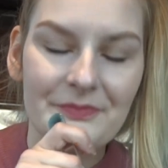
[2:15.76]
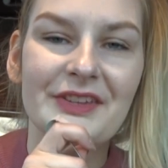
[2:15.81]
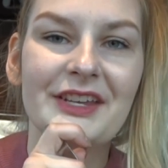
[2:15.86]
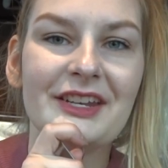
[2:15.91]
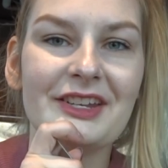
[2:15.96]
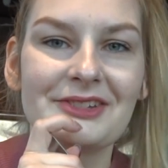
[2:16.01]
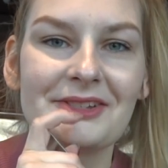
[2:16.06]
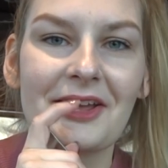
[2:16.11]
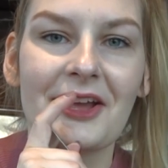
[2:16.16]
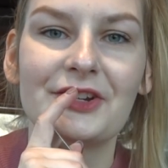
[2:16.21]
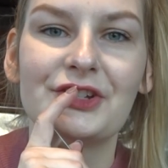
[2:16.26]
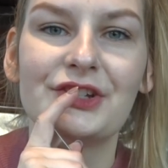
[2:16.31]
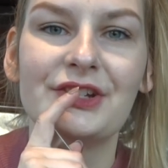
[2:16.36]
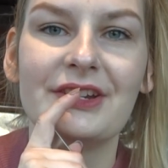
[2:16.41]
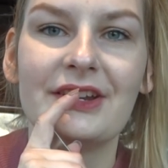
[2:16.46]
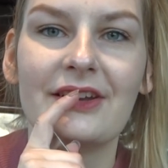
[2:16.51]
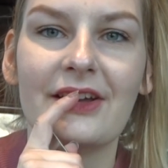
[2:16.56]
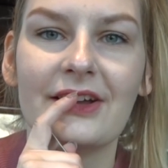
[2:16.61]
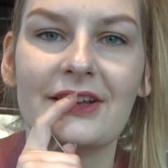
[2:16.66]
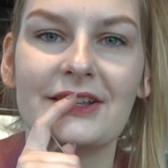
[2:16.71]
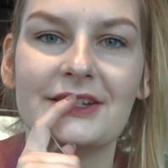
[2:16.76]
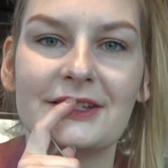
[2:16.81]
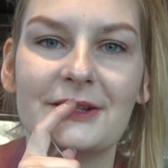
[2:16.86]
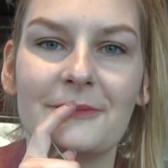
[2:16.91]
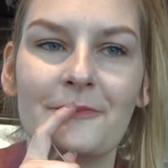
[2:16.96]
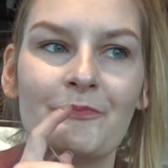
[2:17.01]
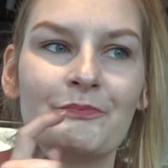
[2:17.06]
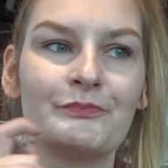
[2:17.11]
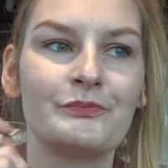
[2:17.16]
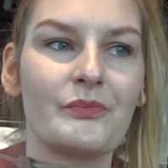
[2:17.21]
It is actually nice.
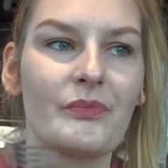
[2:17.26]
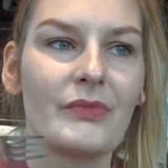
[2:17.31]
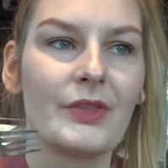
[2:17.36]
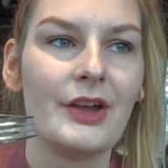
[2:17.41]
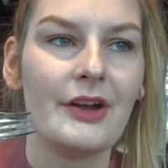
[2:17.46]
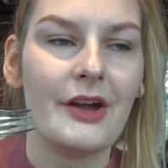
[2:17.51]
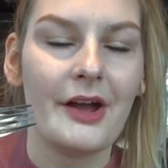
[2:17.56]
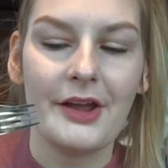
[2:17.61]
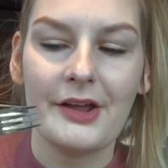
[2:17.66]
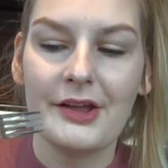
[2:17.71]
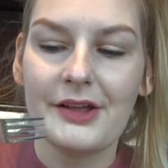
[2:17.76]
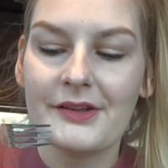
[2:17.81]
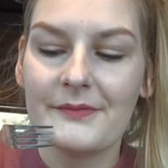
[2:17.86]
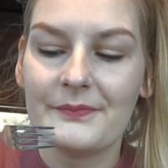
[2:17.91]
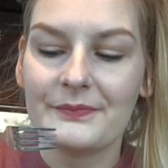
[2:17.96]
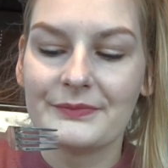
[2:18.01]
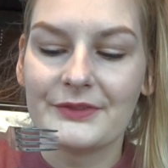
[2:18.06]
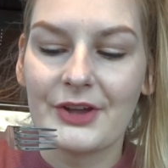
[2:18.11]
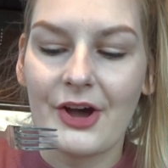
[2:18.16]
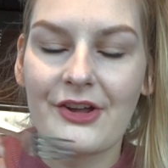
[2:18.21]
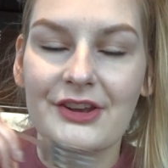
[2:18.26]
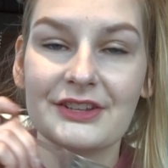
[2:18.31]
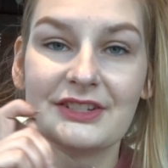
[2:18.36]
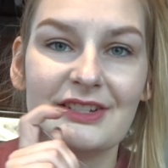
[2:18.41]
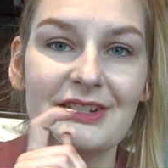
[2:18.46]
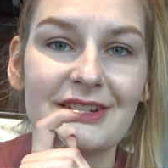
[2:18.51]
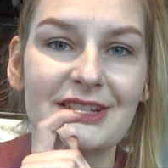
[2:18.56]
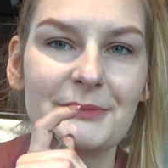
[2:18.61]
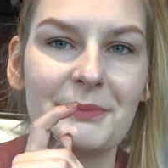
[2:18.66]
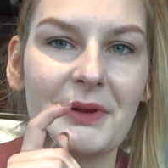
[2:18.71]
I
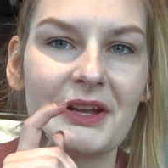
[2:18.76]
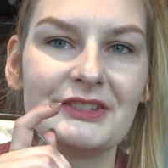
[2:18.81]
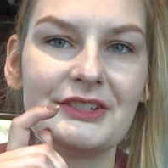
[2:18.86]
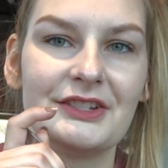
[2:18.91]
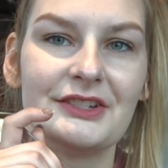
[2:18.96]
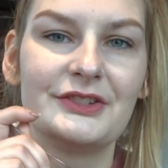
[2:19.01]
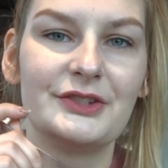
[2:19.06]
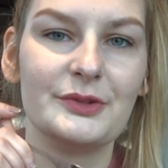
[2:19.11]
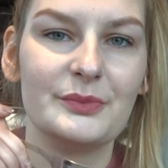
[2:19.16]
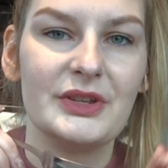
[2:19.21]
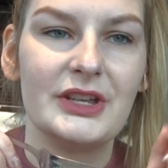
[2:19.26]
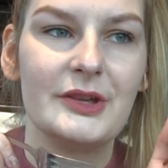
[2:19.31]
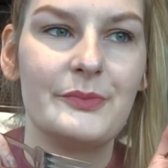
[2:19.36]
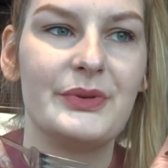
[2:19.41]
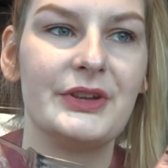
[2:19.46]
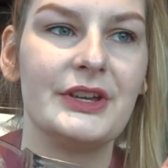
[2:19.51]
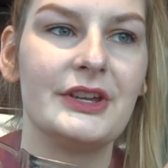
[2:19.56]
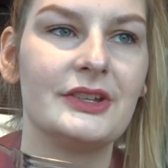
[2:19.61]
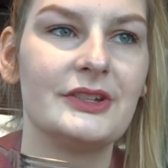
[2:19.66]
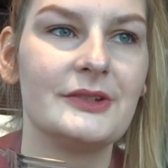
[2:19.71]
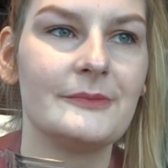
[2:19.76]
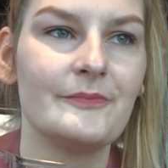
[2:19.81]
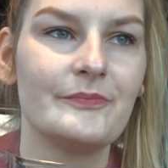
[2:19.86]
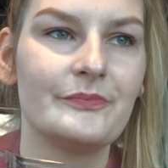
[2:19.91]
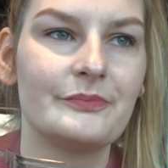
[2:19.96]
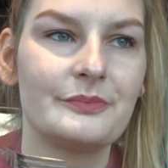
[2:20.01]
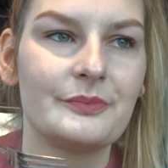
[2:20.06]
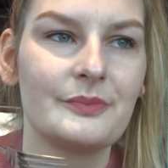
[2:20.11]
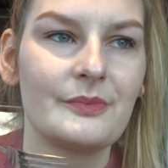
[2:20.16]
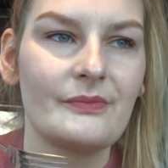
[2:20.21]
honestly expected it to be a bit
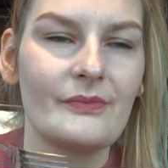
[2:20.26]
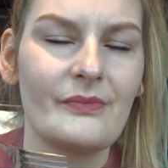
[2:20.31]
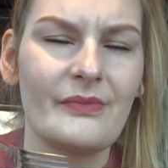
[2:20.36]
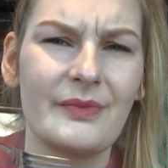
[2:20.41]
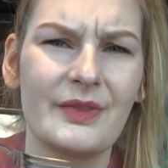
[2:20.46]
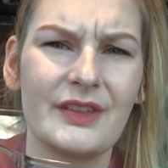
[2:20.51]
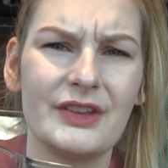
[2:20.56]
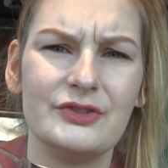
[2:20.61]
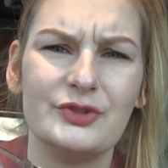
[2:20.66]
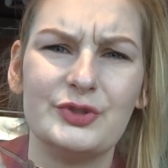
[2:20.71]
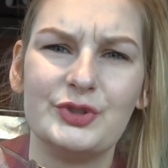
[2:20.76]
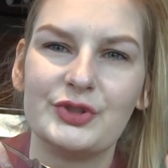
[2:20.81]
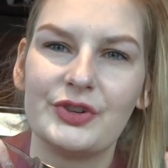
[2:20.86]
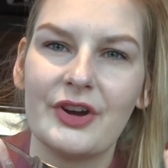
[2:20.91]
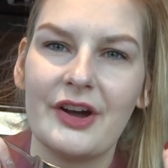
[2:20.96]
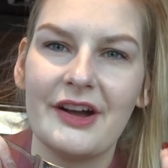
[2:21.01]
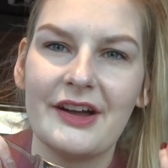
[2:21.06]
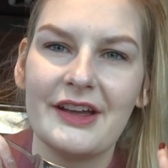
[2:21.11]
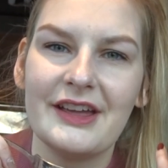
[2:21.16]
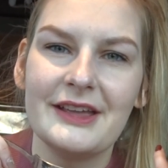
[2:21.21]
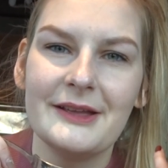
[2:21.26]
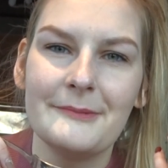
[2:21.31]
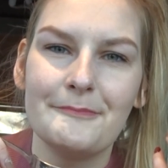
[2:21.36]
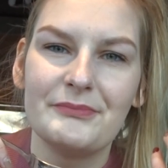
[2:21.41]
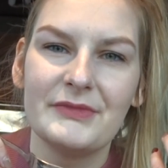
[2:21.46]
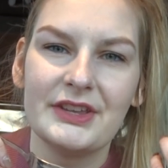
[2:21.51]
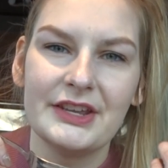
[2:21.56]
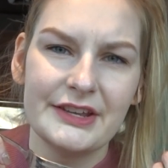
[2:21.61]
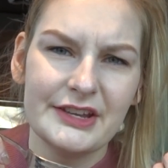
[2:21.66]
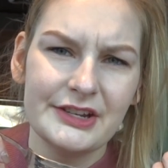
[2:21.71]

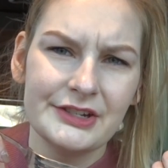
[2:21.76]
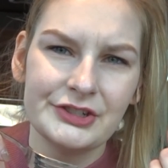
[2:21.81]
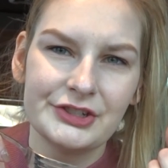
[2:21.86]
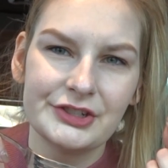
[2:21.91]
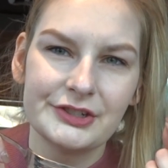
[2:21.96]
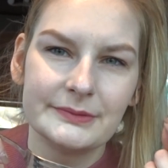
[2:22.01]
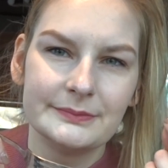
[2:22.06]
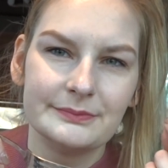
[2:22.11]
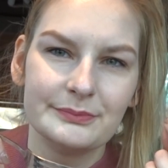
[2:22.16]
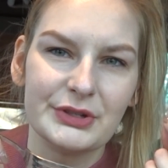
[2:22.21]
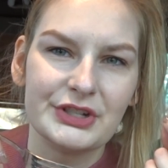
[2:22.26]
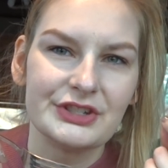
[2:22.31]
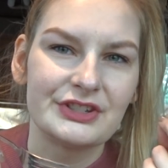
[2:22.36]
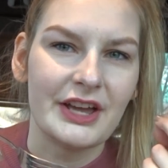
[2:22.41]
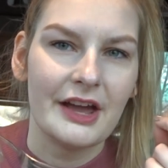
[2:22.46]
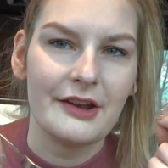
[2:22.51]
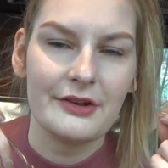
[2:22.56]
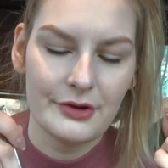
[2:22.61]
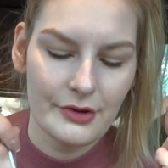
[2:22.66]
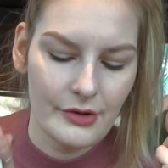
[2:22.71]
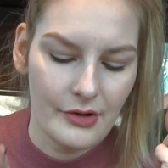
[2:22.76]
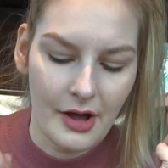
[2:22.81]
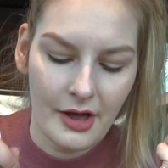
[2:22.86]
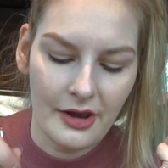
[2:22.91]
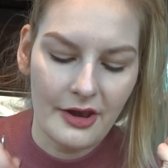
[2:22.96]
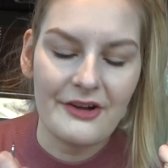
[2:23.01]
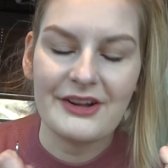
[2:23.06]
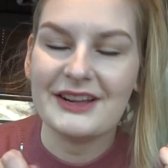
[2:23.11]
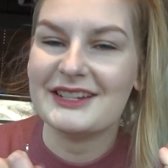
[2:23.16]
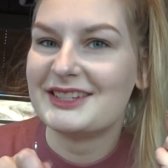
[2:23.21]
dry-ish because I don't know how
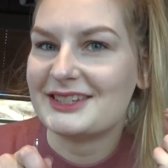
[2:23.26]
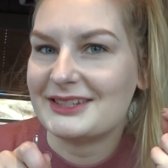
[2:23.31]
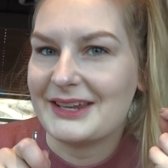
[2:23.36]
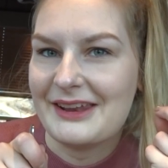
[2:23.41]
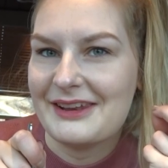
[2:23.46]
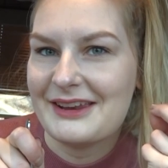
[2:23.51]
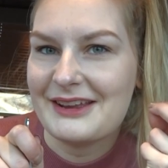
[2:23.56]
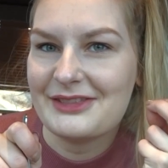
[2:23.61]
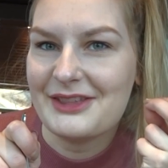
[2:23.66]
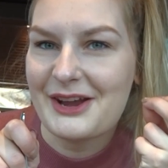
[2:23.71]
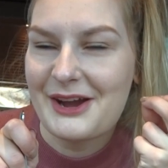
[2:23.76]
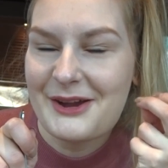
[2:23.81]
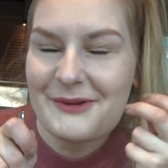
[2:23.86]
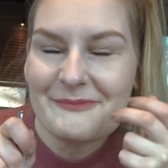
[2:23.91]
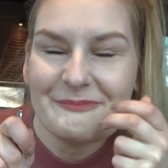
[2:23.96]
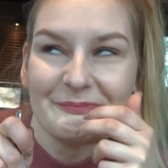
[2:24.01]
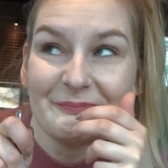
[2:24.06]
long it's standing there,